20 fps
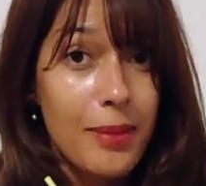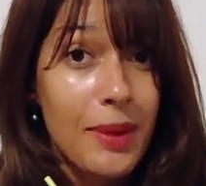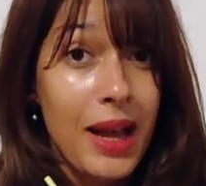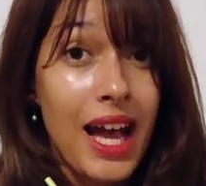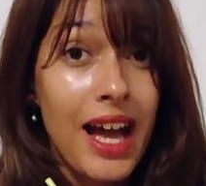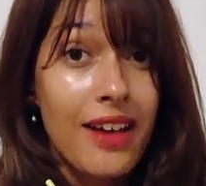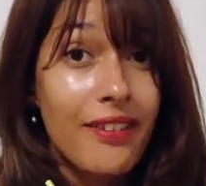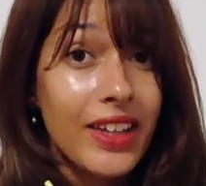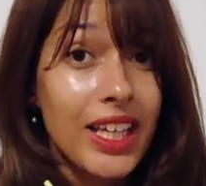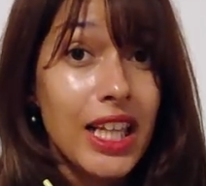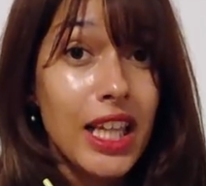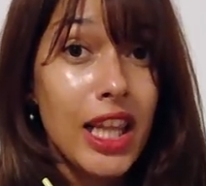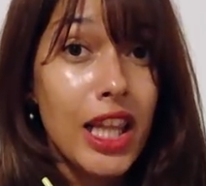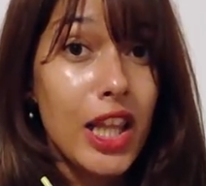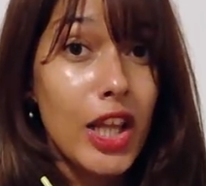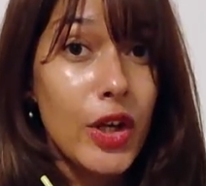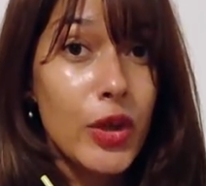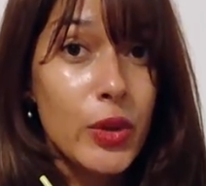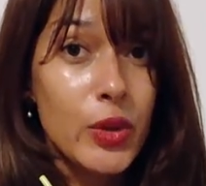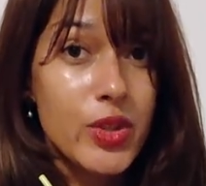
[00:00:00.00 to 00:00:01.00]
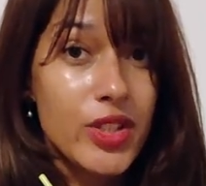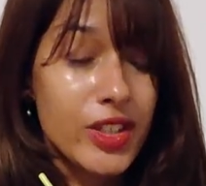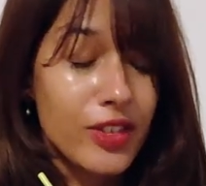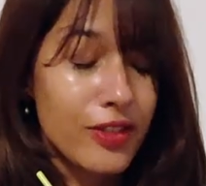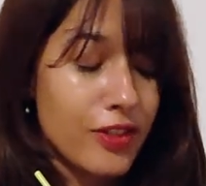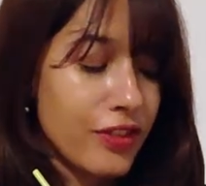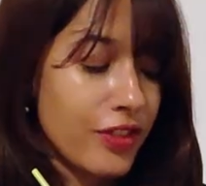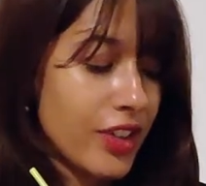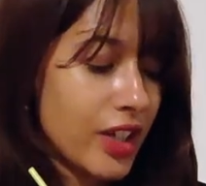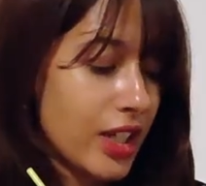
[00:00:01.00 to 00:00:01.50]
Having loads
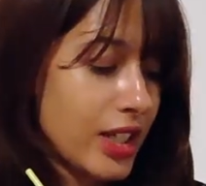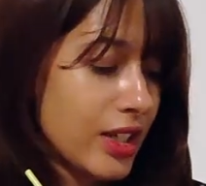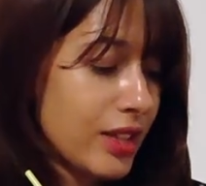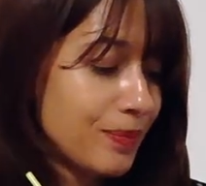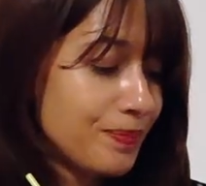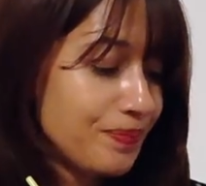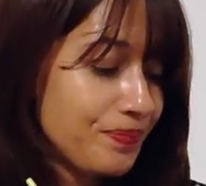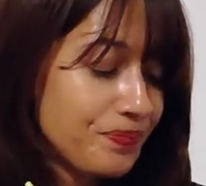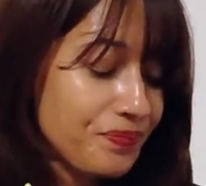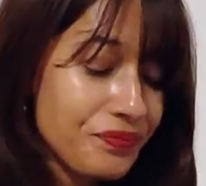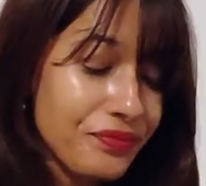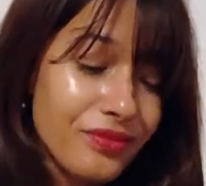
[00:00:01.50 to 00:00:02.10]
of fun.